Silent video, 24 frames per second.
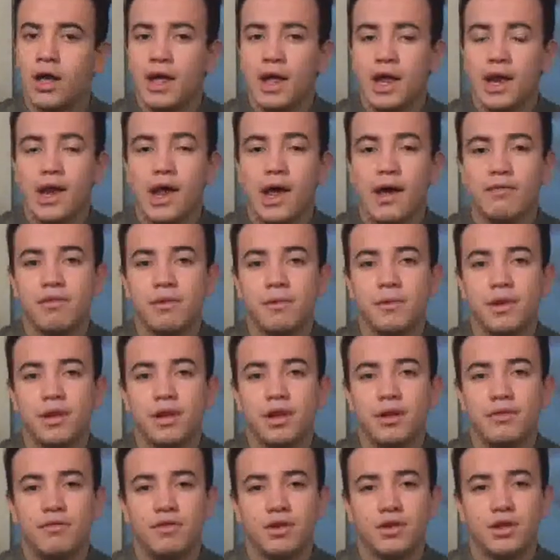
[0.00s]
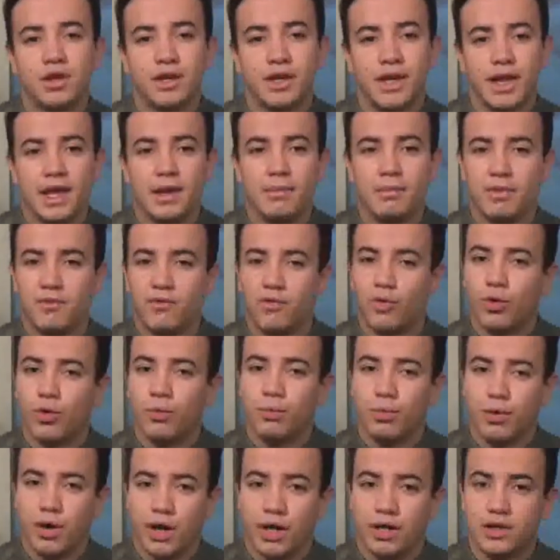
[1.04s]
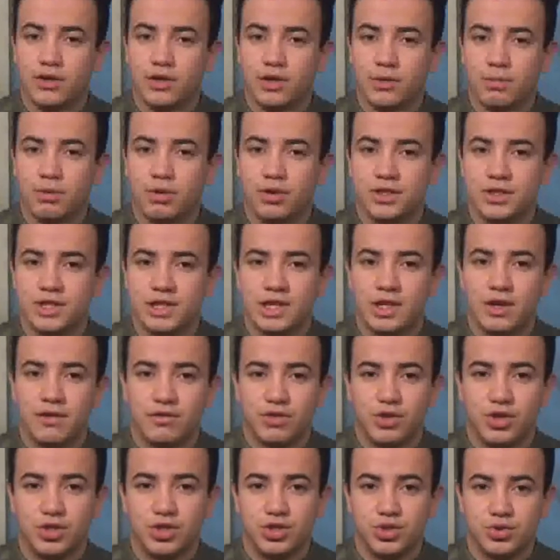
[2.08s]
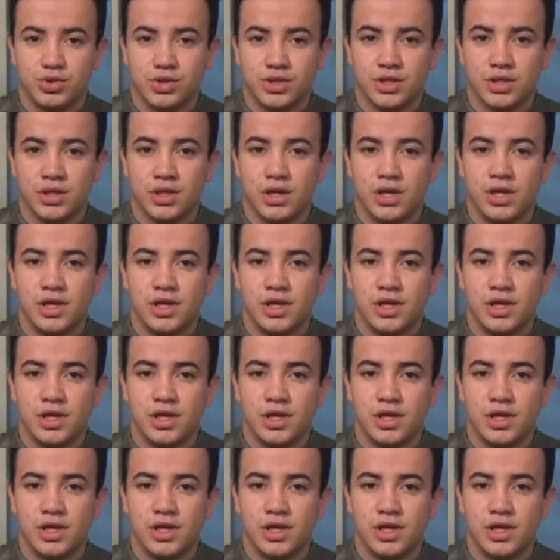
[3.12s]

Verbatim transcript: and have them delivered the day before break to the person of your choosing.